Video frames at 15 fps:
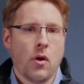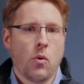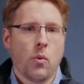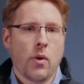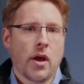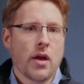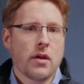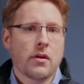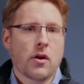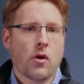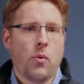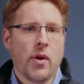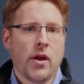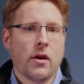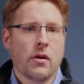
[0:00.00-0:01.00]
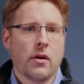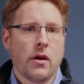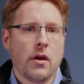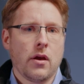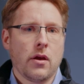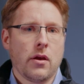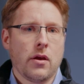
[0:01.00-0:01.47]
We get a quick
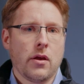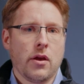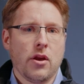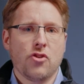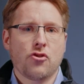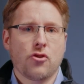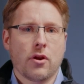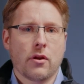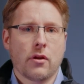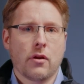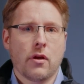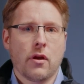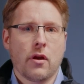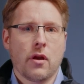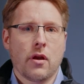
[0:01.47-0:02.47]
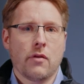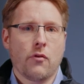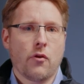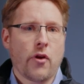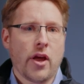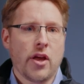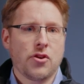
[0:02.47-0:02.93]
initial
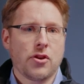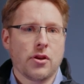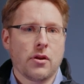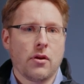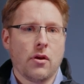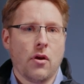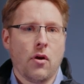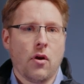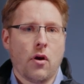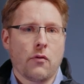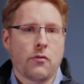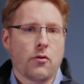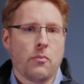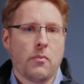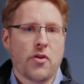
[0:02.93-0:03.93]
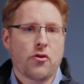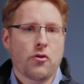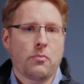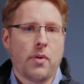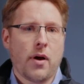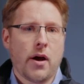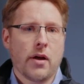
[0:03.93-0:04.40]
evaluation of the
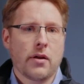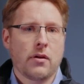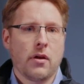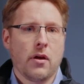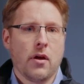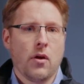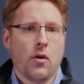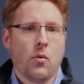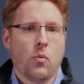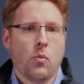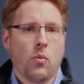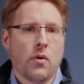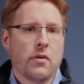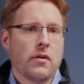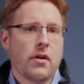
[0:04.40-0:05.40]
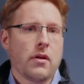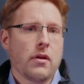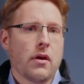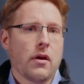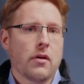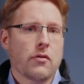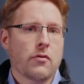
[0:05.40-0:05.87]
measured part with a
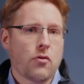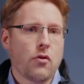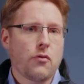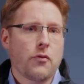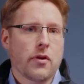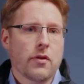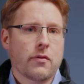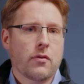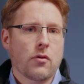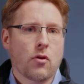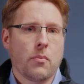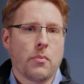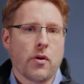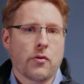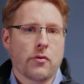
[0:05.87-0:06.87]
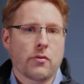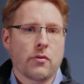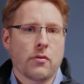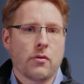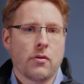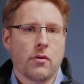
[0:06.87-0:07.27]
surface comparison.